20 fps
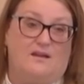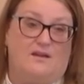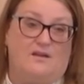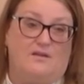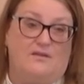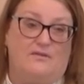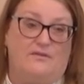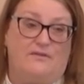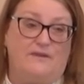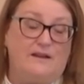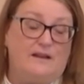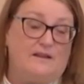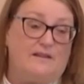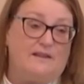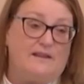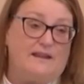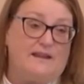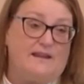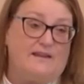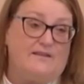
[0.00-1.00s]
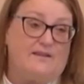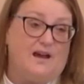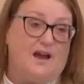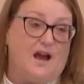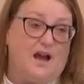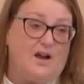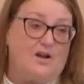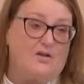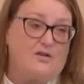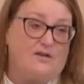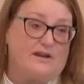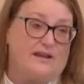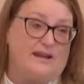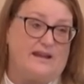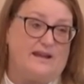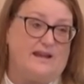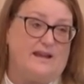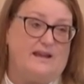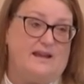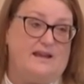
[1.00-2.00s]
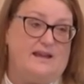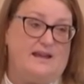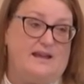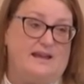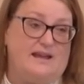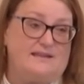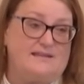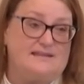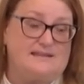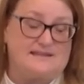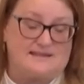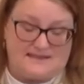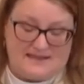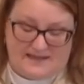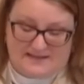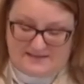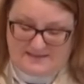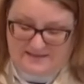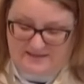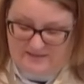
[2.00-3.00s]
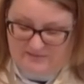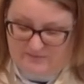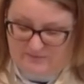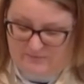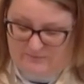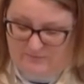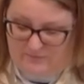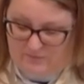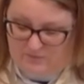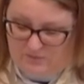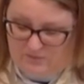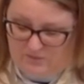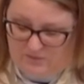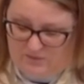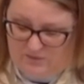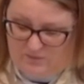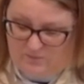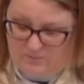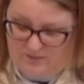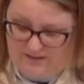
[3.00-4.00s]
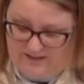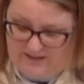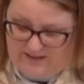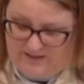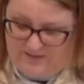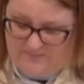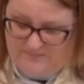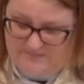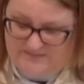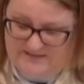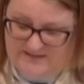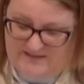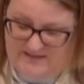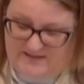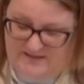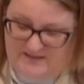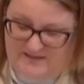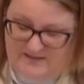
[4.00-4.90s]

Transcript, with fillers: filling the hungry and sending the full away empty.